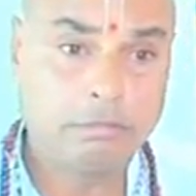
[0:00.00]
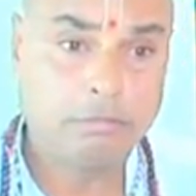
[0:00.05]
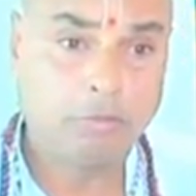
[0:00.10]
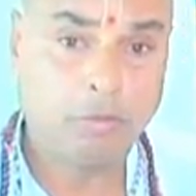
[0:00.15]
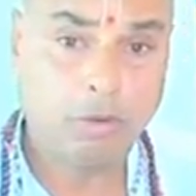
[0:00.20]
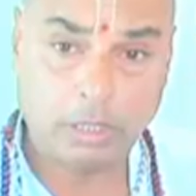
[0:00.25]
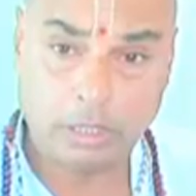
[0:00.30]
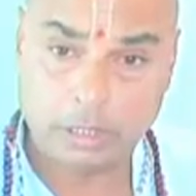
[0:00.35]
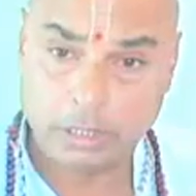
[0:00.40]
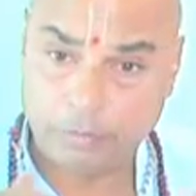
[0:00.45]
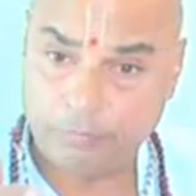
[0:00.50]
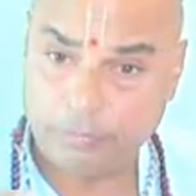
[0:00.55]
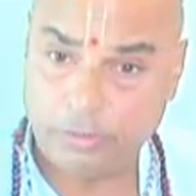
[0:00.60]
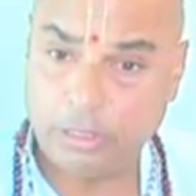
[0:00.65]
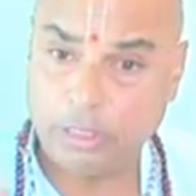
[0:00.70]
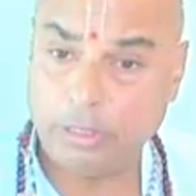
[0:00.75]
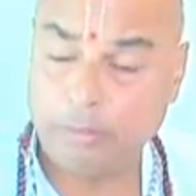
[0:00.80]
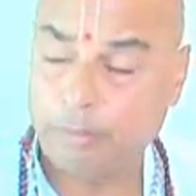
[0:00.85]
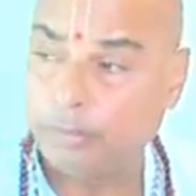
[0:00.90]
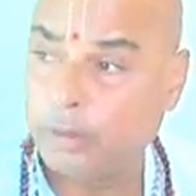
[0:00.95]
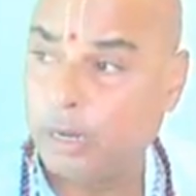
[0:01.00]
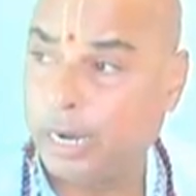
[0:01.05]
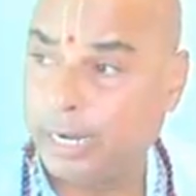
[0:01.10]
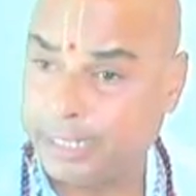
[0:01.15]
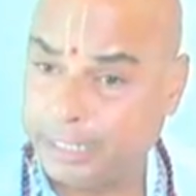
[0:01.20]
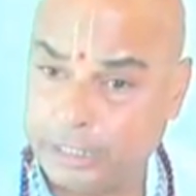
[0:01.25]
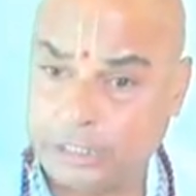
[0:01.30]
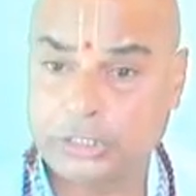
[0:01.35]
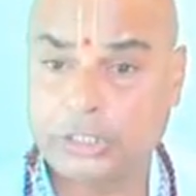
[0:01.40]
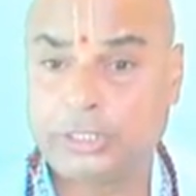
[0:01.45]
for giving up
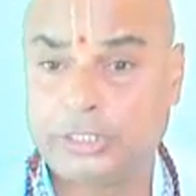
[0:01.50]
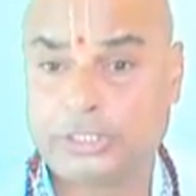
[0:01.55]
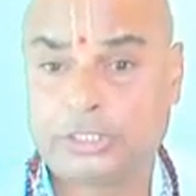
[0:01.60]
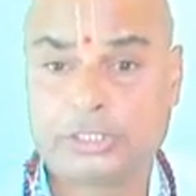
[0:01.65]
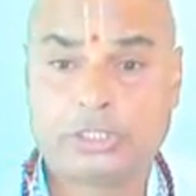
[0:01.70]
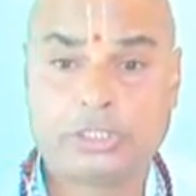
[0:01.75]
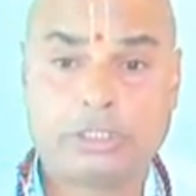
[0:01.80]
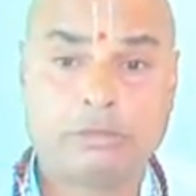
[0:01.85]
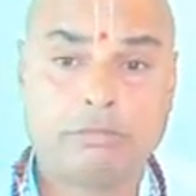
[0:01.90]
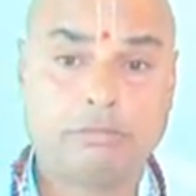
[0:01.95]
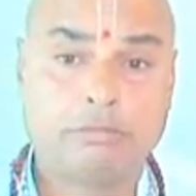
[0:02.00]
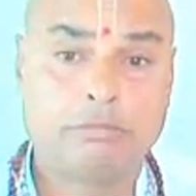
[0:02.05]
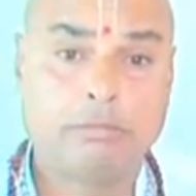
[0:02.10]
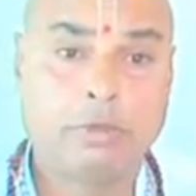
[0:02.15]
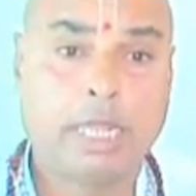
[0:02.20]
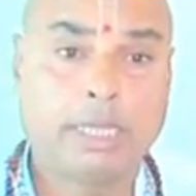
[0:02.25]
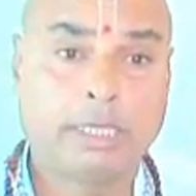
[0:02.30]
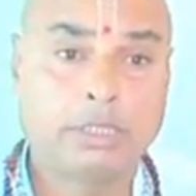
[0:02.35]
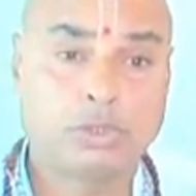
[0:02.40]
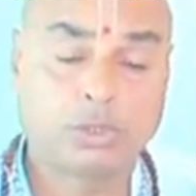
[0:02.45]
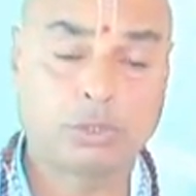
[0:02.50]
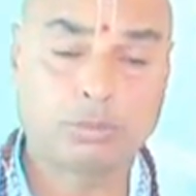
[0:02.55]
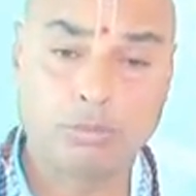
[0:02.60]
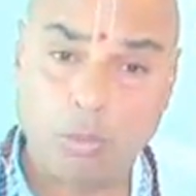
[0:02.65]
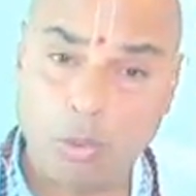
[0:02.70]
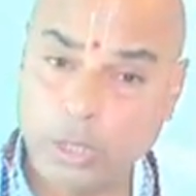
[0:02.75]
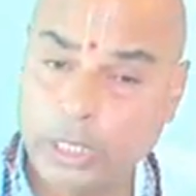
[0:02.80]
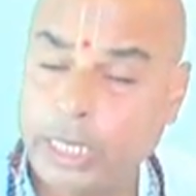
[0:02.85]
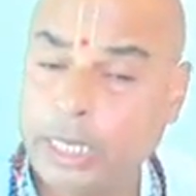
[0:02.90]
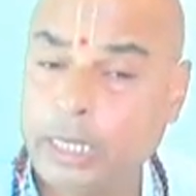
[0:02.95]
addictions like
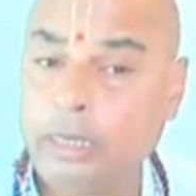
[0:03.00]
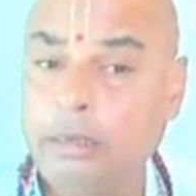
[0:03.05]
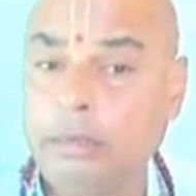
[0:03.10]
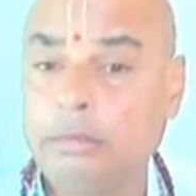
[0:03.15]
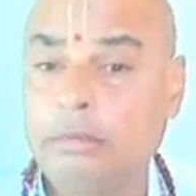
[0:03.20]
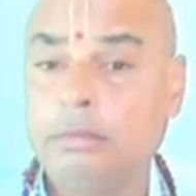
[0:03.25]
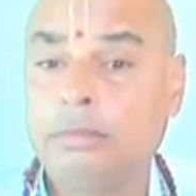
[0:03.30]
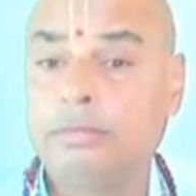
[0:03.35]
smoking,